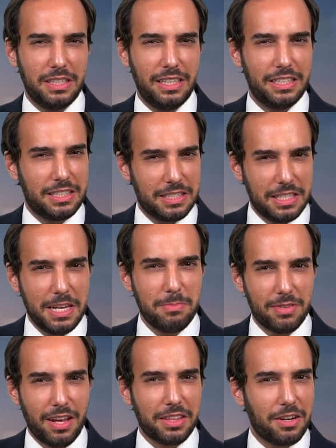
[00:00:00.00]
it
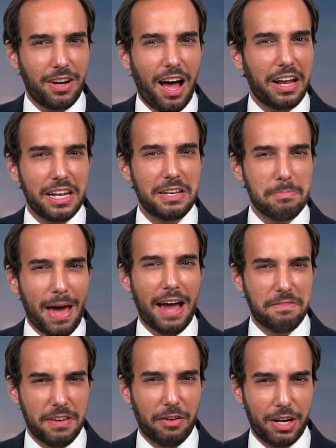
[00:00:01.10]
seems like they're not hitting
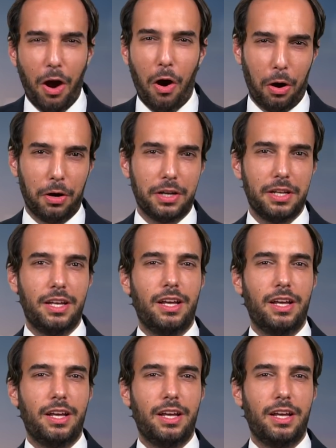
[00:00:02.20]
back very hard.